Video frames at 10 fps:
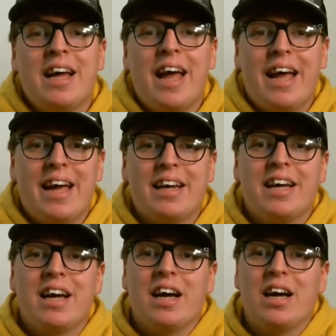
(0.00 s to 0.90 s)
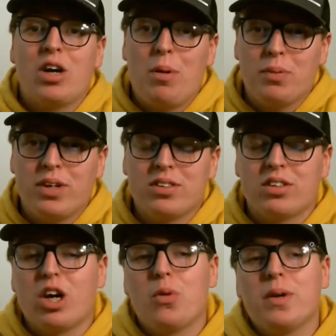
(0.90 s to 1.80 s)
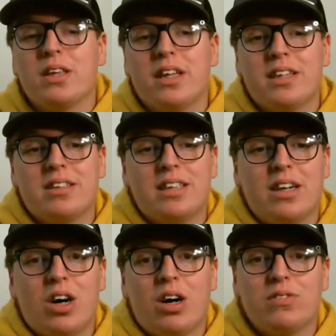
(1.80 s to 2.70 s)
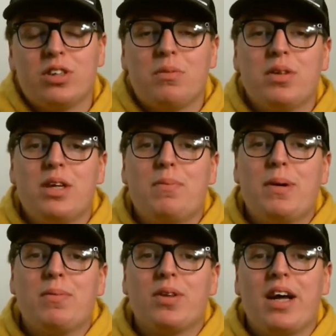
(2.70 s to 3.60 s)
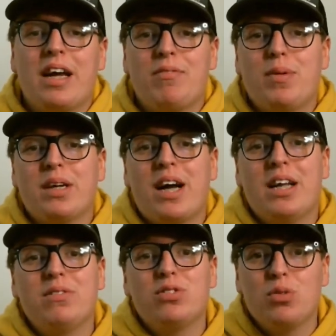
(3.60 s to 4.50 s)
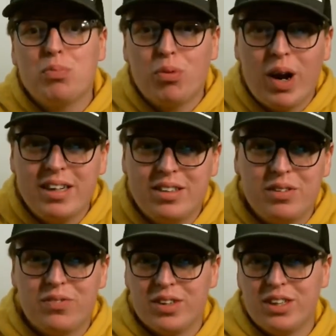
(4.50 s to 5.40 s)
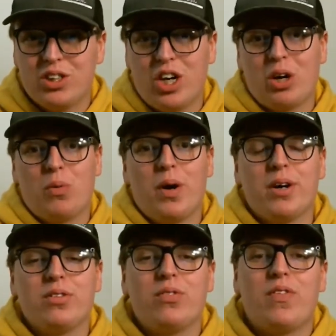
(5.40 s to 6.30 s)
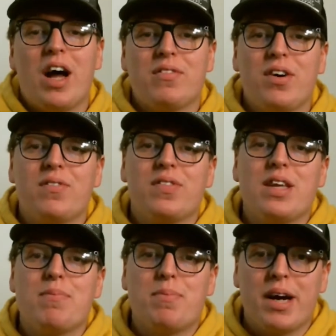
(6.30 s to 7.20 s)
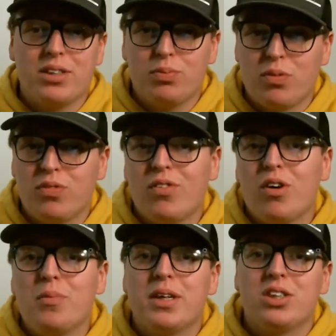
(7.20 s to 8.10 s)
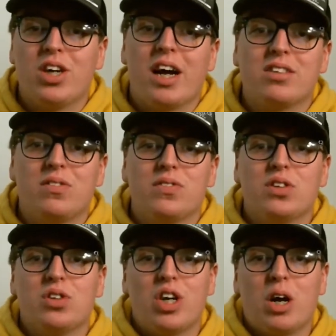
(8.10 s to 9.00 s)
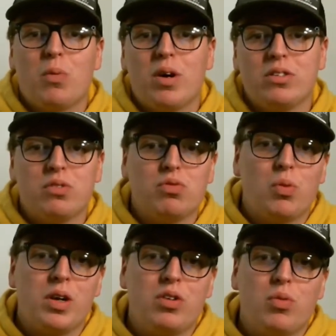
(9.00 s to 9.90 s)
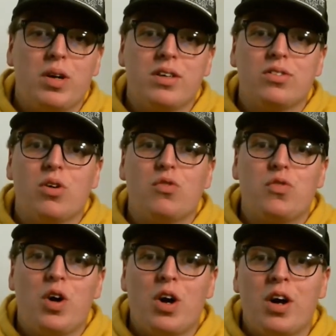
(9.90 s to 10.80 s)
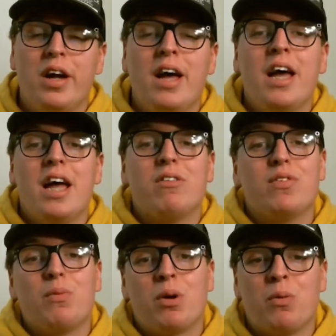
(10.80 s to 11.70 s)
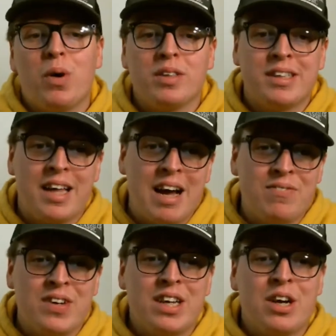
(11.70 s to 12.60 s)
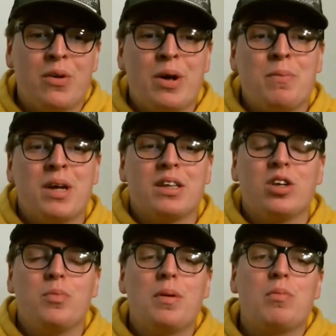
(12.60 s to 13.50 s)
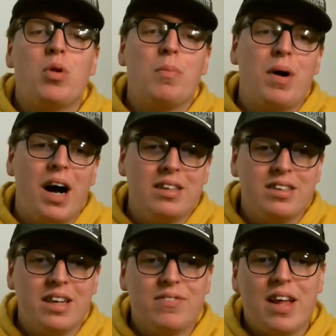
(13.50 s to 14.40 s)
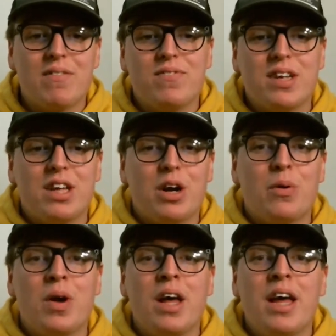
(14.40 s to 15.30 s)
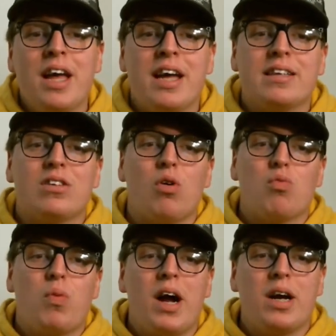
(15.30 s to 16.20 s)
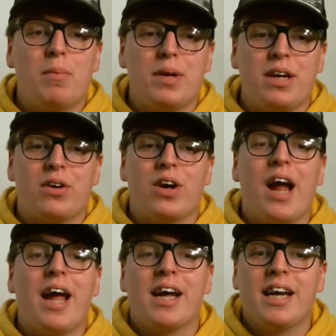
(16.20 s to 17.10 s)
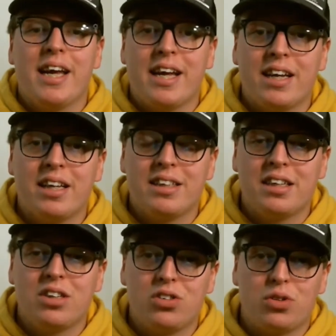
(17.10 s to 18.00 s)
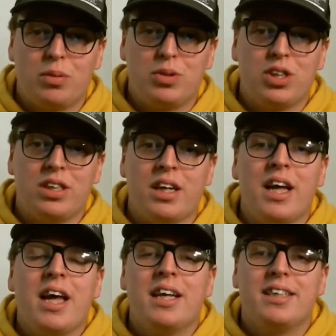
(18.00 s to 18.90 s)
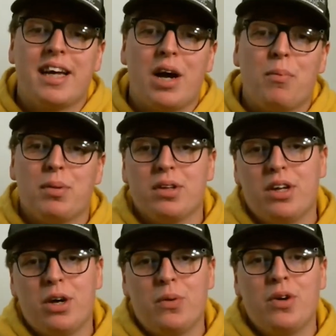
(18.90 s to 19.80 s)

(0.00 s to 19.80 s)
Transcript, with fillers: And a couple days ago, we listed off some of the people that have been kind of surprising for the Jaguars. Five of the best performing Jacksonville Jaguars of 2020 so far. If you want to watch that video and be a little bit more positive, that video is right up here and in the description down below.